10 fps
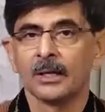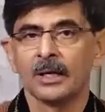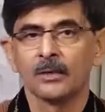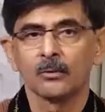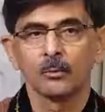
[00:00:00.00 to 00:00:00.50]

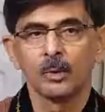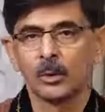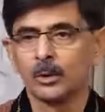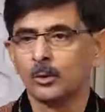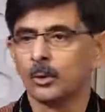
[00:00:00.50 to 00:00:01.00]
And we
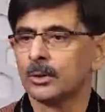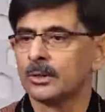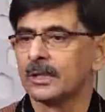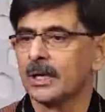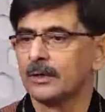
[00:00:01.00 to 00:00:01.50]
all know
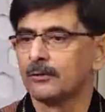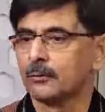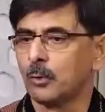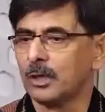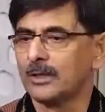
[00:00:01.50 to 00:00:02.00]
the kind
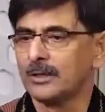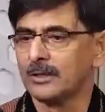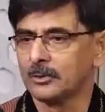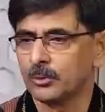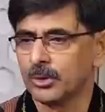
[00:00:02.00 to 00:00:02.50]
of quality
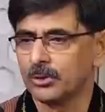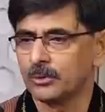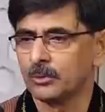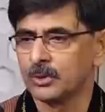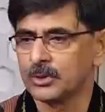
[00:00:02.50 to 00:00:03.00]
in
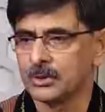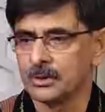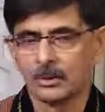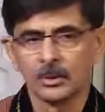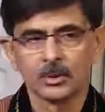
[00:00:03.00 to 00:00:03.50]
education which
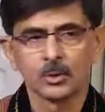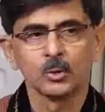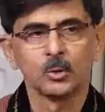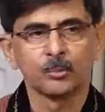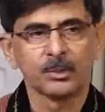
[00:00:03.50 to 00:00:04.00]
is
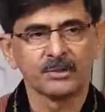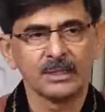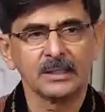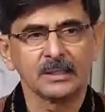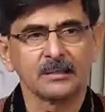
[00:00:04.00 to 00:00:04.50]
so
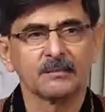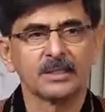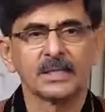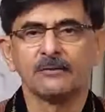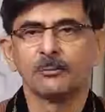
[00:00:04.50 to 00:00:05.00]
pathetic
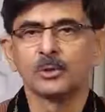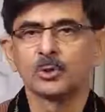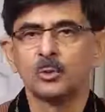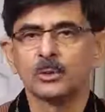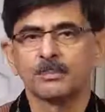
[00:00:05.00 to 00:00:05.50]
in the government
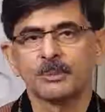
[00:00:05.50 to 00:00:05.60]
schools,